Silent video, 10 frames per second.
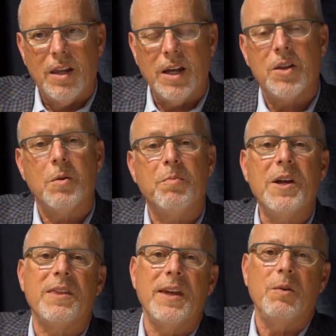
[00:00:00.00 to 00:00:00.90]
The other
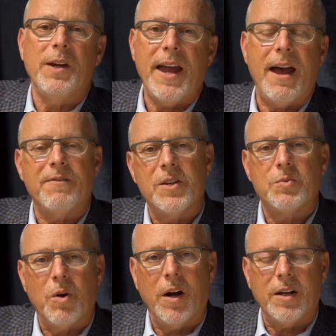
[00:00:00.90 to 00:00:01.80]
big thing we have
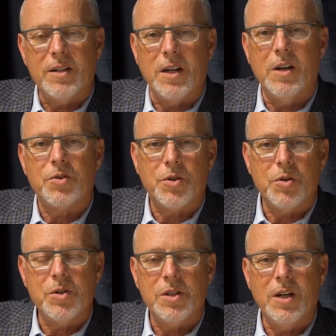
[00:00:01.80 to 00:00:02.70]
this market is
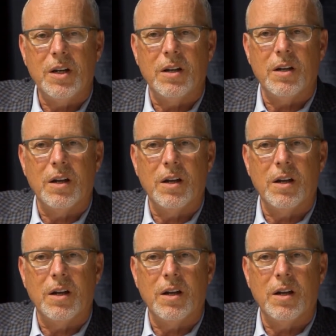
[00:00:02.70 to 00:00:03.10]
introducing